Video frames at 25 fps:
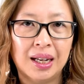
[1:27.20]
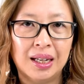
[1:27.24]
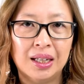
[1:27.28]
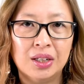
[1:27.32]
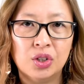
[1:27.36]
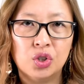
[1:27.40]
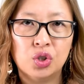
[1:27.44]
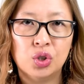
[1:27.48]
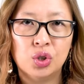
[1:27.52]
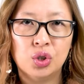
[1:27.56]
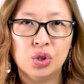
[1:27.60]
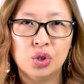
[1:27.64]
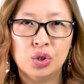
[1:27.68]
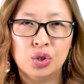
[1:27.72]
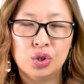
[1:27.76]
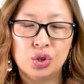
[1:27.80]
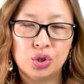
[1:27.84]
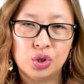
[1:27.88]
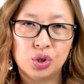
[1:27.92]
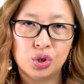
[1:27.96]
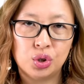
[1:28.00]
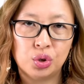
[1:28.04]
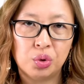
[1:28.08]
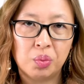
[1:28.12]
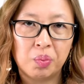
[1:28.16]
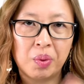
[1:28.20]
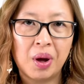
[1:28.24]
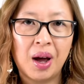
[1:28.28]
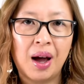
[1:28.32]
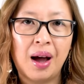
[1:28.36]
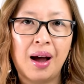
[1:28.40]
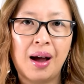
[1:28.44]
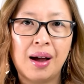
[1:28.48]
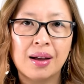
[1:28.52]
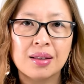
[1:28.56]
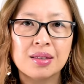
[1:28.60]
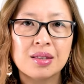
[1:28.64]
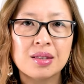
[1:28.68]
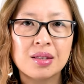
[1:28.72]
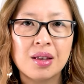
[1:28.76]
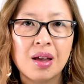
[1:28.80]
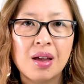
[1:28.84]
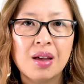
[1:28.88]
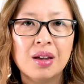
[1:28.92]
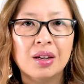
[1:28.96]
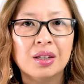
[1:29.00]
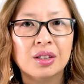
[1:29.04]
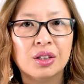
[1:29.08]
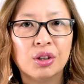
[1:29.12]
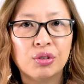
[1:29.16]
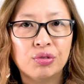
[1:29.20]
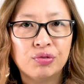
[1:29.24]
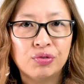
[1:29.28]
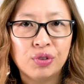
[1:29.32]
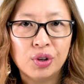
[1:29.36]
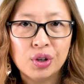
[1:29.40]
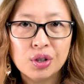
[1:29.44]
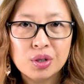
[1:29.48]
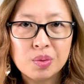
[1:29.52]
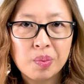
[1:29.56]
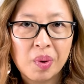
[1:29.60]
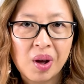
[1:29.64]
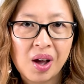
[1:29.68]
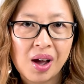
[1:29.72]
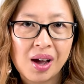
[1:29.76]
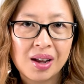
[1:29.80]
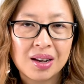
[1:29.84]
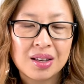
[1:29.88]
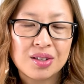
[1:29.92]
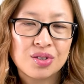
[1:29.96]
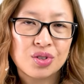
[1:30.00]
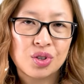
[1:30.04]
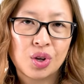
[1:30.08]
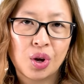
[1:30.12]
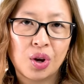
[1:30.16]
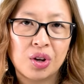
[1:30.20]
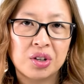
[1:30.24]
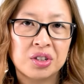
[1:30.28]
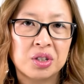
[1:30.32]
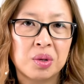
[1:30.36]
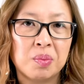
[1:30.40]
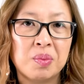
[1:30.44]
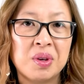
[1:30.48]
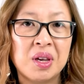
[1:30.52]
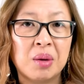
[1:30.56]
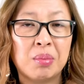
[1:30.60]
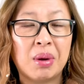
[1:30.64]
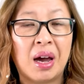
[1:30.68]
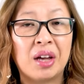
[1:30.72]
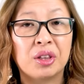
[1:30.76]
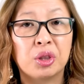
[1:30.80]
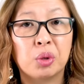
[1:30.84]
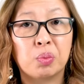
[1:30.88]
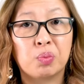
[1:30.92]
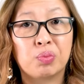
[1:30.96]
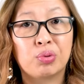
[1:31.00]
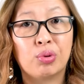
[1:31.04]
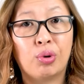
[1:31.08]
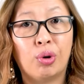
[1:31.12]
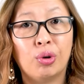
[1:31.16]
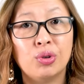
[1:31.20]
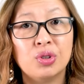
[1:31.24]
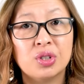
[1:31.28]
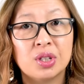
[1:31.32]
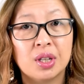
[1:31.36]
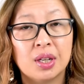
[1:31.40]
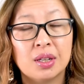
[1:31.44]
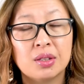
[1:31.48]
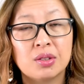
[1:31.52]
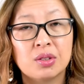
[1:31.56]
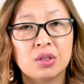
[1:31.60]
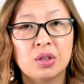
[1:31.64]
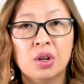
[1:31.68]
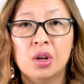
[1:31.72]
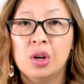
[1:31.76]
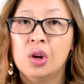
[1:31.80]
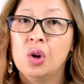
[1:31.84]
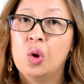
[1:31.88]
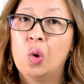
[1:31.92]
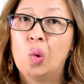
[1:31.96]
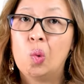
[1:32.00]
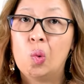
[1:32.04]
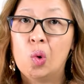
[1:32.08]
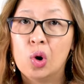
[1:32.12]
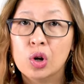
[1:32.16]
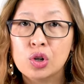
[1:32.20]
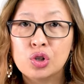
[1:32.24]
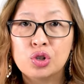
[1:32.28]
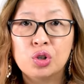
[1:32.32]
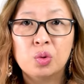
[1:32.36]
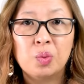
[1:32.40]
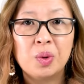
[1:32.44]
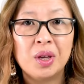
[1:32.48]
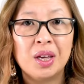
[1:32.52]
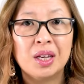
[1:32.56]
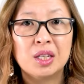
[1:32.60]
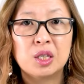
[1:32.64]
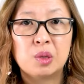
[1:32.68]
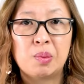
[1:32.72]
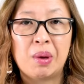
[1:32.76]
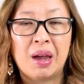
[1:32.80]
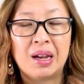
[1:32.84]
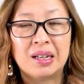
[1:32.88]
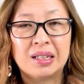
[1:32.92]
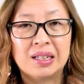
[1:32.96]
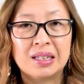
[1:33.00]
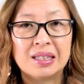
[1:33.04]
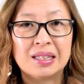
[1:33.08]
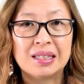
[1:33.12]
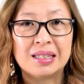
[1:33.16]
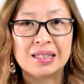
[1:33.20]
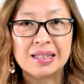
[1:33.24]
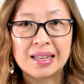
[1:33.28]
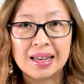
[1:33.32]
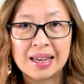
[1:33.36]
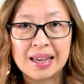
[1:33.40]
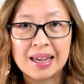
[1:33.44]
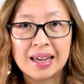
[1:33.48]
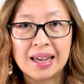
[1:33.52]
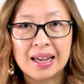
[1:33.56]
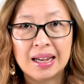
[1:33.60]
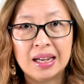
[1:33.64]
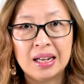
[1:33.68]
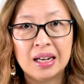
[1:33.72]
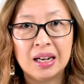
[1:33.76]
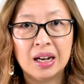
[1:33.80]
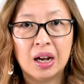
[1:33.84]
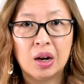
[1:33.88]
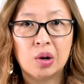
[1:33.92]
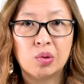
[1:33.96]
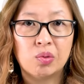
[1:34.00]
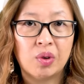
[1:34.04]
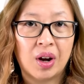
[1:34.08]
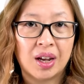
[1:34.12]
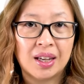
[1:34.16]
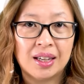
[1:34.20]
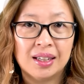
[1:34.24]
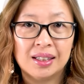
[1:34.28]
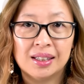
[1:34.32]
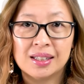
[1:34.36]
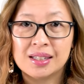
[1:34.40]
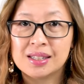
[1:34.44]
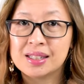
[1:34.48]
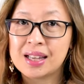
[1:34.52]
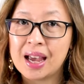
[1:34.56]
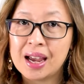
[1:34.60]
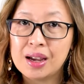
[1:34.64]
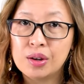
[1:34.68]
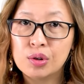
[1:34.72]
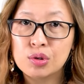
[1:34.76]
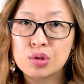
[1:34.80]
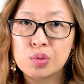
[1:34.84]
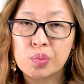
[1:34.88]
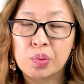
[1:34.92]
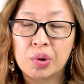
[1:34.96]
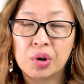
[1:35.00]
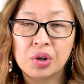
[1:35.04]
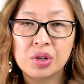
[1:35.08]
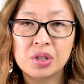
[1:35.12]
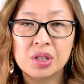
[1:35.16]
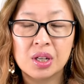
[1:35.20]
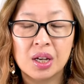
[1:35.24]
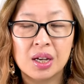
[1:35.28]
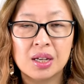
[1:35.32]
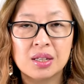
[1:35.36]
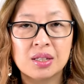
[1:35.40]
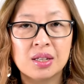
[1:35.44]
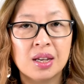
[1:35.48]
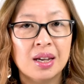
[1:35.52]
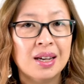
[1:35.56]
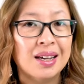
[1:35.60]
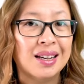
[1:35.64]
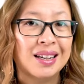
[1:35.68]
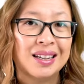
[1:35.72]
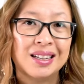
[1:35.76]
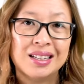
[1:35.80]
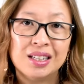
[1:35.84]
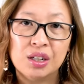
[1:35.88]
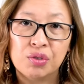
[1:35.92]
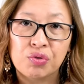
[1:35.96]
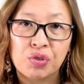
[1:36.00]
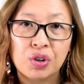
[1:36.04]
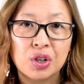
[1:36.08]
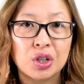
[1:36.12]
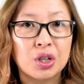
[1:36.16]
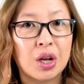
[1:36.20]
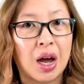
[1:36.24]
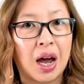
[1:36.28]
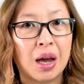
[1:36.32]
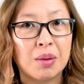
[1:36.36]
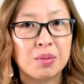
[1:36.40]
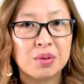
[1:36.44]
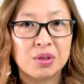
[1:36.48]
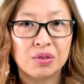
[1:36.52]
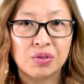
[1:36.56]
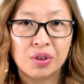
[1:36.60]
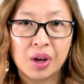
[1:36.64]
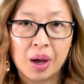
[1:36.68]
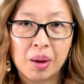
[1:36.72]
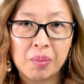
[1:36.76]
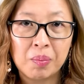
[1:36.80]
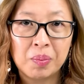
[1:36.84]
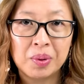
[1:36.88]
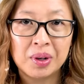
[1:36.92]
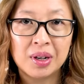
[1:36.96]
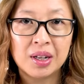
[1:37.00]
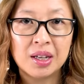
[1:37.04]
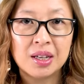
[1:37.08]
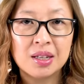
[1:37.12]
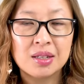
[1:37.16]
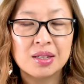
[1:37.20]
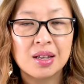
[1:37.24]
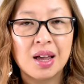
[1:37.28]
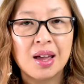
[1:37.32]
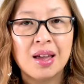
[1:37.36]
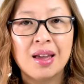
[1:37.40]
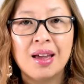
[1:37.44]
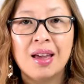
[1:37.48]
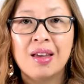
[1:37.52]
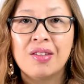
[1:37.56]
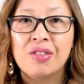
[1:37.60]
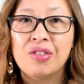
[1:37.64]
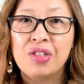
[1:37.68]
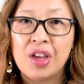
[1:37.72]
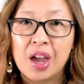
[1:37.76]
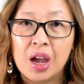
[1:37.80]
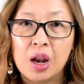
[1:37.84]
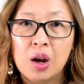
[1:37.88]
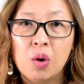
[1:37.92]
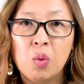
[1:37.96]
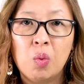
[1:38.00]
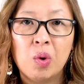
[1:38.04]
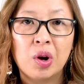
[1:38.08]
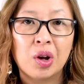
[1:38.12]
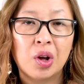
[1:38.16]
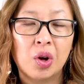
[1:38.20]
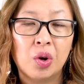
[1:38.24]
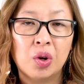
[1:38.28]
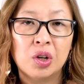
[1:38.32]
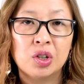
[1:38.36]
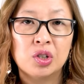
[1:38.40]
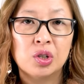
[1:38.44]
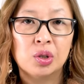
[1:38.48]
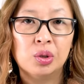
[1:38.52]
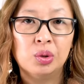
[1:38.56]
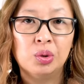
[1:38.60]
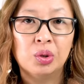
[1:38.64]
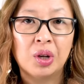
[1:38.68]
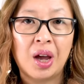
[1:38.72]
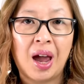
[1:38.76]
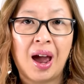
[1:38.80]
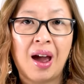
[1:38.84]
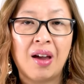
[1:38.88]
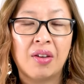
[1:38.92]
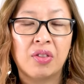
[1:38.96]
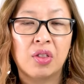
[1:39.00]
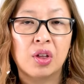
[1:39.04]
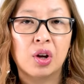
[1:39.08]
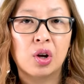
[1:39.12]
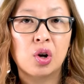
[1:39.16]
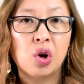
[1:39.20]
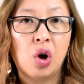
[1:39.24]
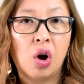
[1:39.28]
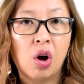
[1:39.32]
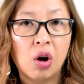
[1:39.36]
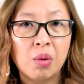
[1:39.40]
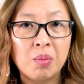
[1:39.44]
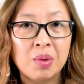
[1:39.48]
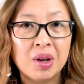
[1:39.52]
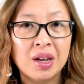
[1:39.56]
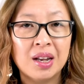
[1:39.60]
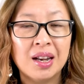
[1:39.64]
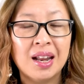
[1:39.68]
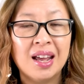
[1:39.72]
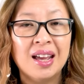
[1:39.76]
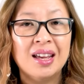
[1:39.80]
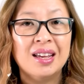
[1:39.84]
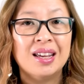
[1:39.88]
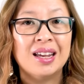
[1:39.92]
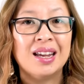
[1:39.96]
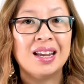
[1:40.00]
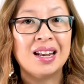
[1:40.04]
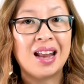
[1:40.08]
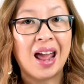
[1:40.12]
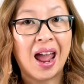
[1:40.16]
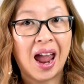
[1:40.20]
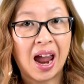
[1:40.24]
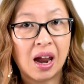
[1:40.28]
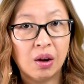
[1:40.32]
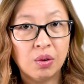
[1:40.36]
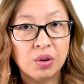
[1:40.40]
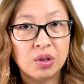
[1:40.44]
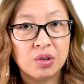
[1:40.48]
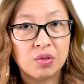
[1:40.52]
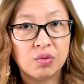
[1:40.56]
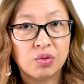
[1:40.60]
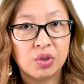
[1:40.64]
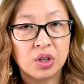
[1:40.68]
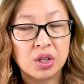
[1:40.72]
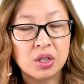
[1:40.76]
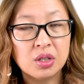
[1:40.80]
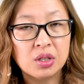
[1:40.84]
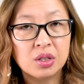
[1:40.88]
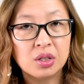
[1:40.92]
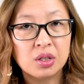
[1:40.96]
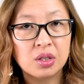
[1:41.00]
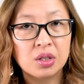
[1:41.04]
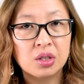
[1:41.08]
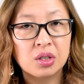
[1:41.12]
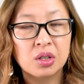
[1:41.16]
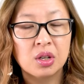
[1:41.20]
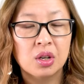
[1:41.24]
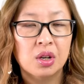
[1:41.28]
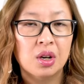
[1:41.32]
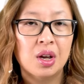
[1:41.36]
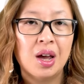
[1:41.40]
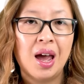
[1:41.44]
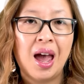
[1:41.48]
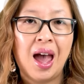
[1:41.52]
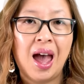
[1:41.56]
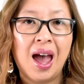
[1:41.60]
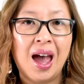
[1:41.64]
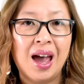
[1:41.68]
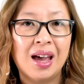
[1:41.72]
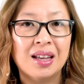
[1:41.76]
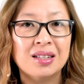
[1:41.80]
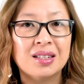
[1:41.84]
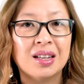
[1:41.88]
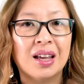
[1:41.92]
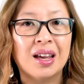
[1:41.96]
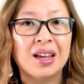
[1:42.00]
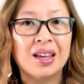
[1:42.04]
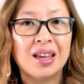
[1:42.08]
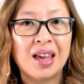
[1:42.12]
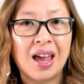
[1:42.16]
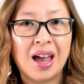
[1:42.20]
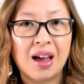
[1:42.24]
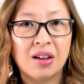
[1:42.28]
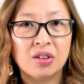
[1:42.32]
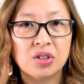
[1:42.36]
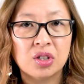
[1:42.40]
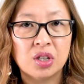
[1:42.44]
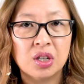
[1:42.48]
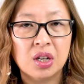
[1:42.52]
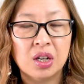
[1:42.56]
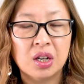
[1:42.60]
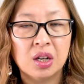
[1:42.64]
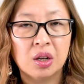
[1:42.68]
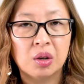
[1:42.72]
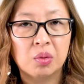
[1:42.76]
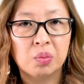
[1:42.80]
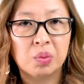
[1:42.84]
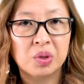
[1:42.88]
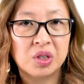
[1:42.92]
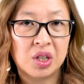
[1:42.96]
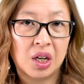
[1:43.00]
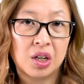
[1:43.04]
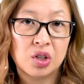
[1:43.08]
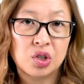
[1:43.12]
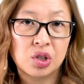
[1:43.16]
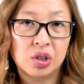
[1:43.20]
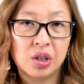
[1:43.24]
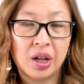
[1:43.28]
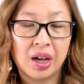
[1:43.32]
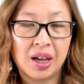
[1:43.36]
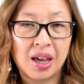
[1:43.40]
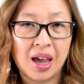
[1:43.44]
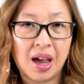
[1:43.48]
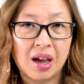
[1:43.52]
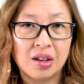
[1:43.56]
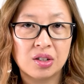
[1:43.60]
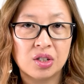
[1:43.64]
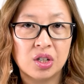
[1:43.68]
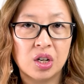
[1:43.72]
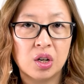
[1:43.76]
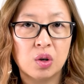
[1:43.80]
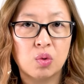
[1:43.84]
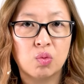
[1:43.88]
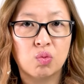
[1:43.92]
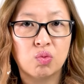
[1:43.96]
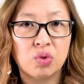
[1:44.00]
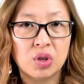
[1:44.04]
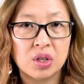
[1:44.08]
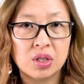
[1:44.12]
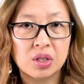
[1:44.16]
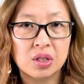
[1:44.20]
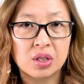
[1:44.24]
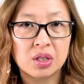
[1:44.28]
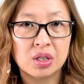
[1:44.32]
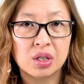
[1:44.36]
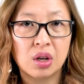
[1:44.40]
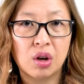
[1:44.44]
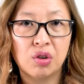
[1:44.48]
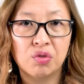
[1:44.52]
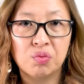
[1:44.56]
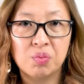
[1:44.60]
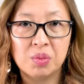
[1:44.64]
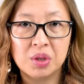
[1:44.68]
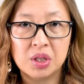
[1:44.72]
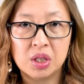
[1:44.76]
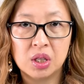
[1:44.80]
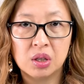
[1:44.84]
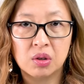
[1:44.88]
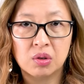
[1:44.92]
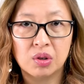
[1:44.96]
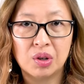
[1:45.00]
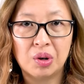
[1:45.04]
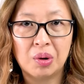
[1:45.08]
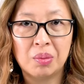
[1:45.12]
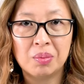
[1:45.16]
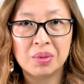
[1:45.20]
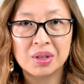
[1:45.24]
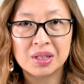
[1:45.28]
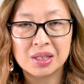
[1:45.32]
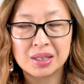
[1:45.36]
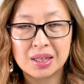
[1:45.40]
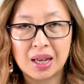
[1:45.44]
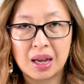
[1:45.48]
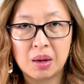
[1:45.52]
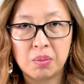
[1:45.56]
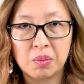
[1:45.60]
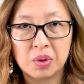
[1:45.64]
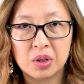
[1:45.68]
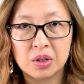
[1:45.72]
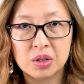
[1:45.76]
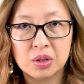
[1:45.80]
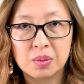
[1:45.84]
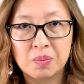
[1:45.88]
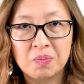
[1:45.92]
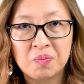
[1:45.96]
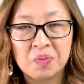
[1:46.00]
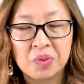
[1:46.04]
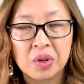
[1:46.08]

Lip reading: into two parts. The first part is going to be about the process. What should we expect to see in a regular sales process in different types of companies? Then we're going to look at the common inherent risks and potential accounting risks of material misstatement.